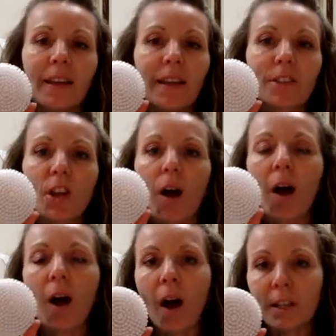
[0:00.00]
is
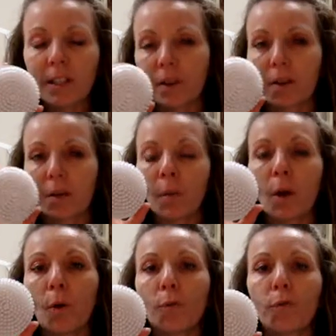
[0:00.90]
awesome
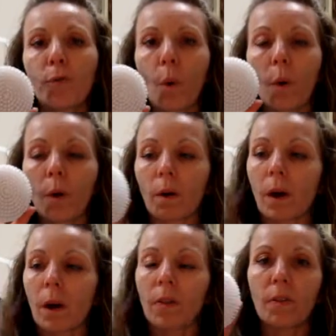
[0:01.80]

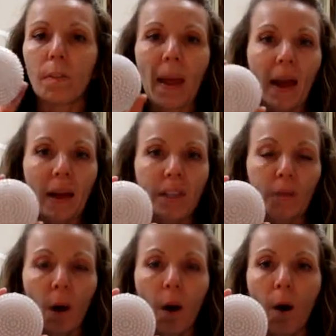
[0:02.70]
for the backs
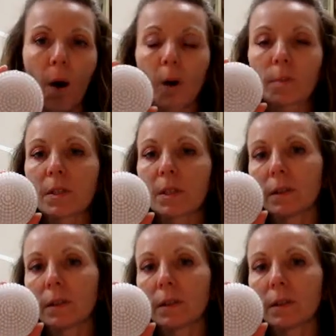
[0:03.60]
of the arms,